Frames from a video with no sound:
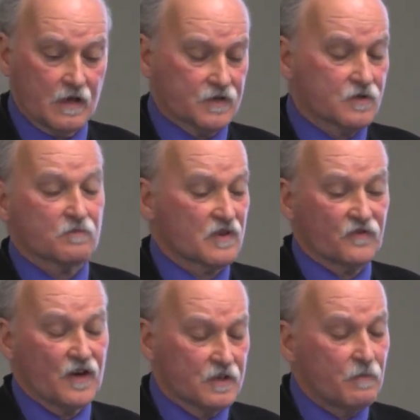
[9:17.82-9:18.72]
is, is,
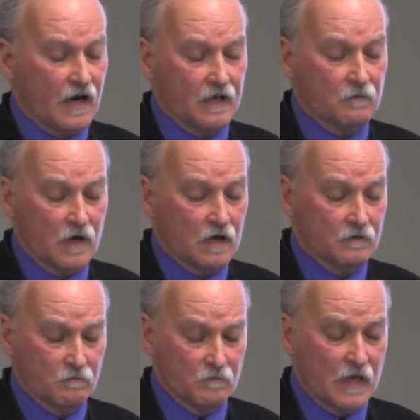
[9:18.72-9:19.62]
funded
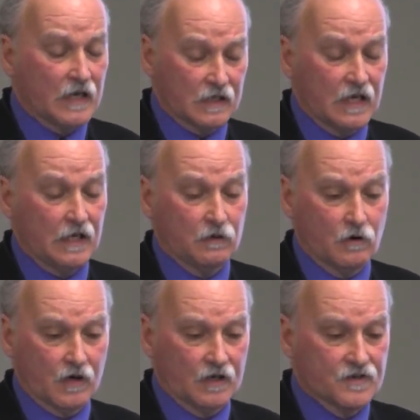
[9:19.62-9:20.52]
by many Canadian
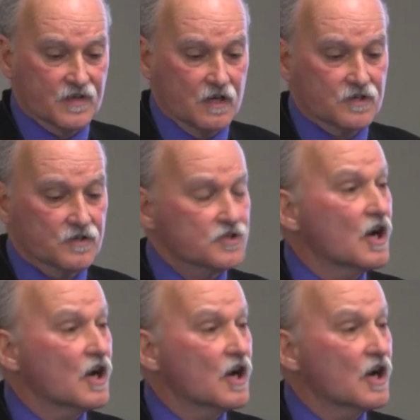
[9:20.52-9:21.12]
organizations,